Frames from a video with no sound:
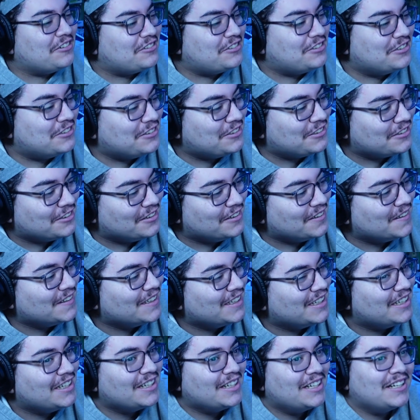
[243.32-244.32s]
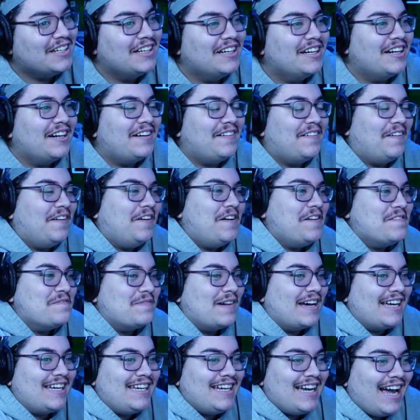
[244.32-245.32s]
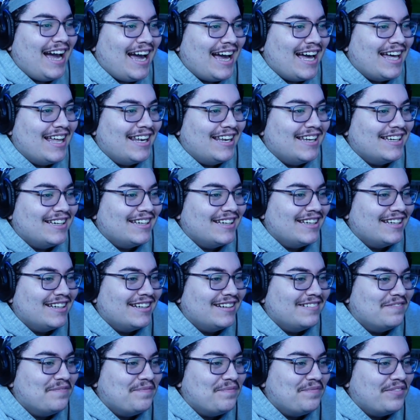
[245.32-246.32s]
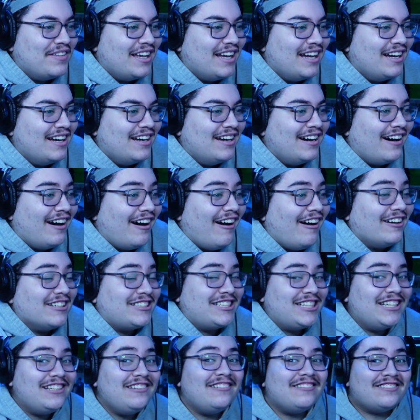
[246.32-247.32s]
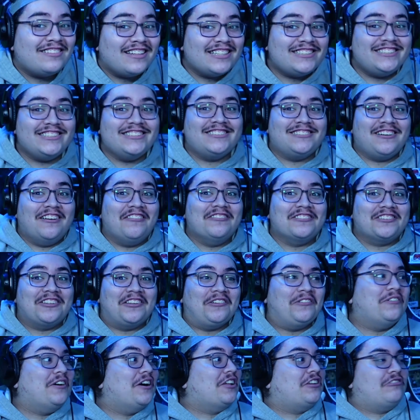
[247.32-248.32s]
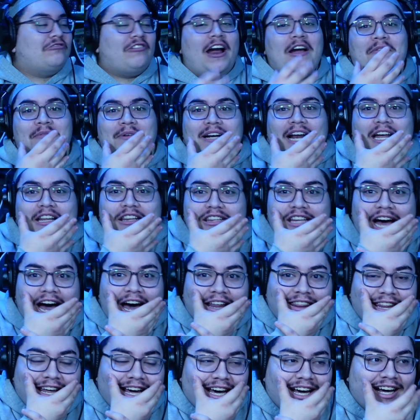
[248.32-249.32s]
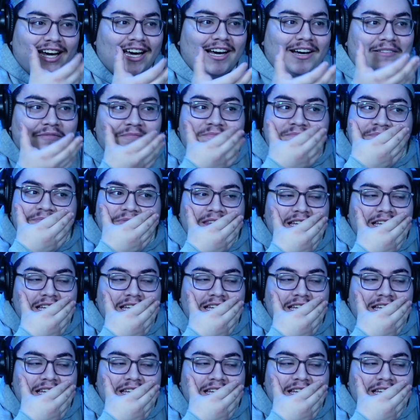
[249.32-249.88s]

cool. Oh, my God. Oh, she looks like she's going through the works. Right when I saw the